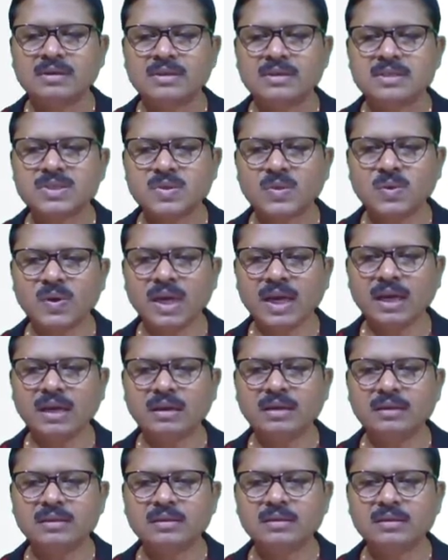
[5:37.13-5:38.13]
so
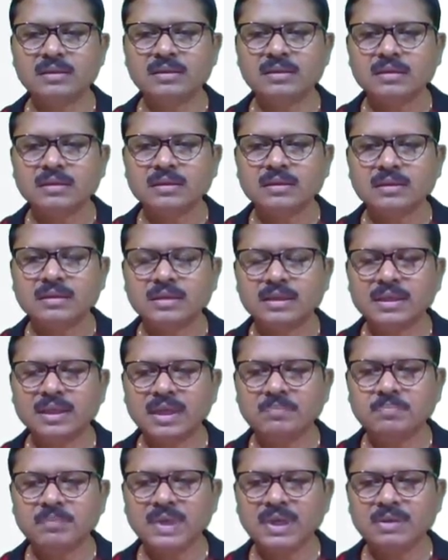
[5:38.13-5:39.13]
while the
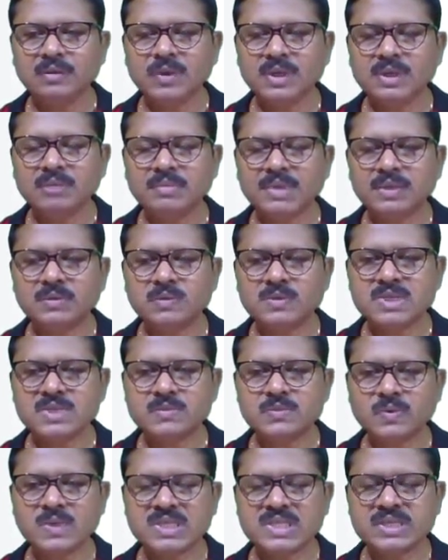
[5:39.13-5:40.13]
dumbbell will be
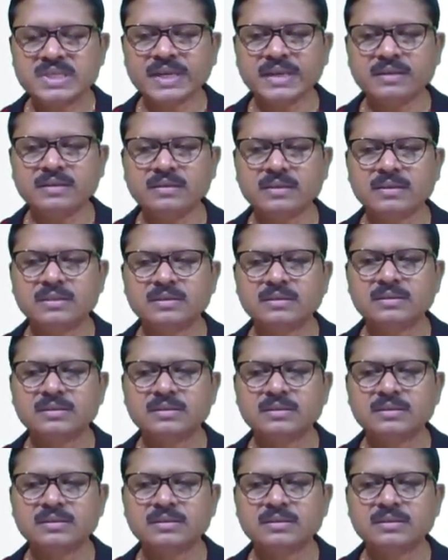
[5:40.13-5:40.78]
twisted,